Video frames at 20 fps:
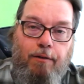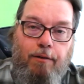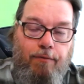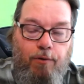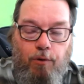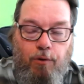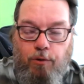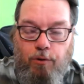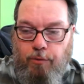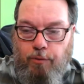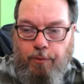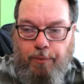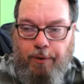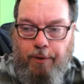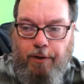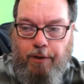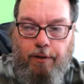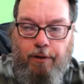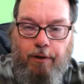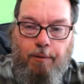Of course, we
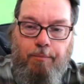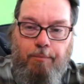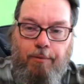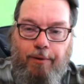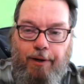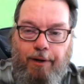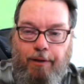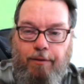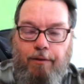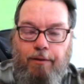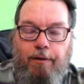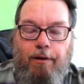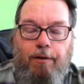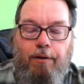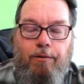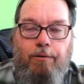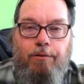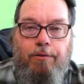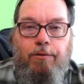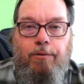went on up around the
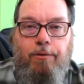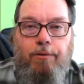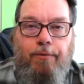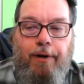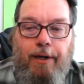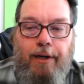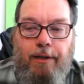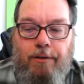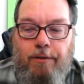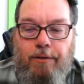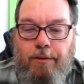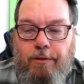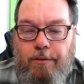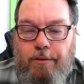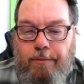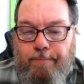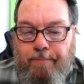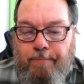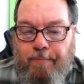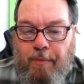coast to Aransas. And,